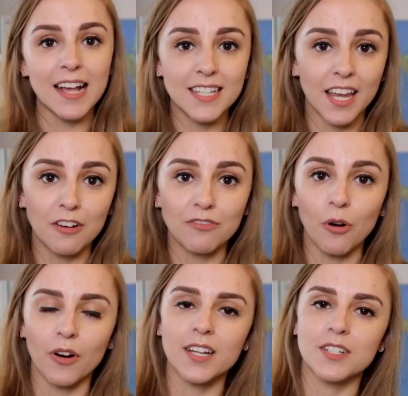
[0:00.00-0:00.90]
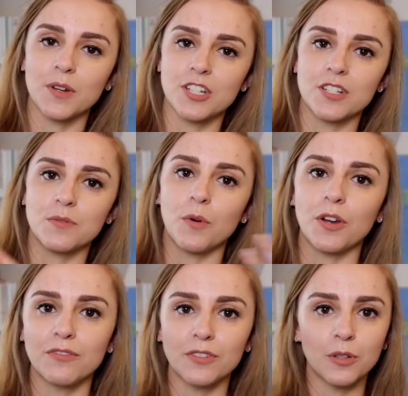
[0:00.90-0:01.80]
Asking for It, which is
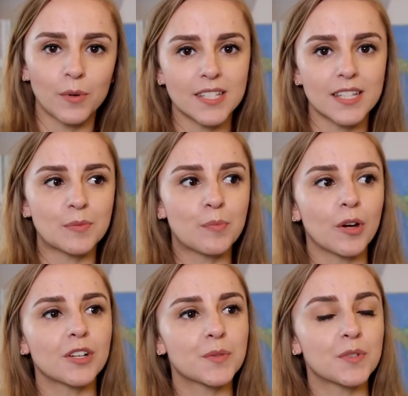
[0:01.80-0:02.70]
one of Louise's books,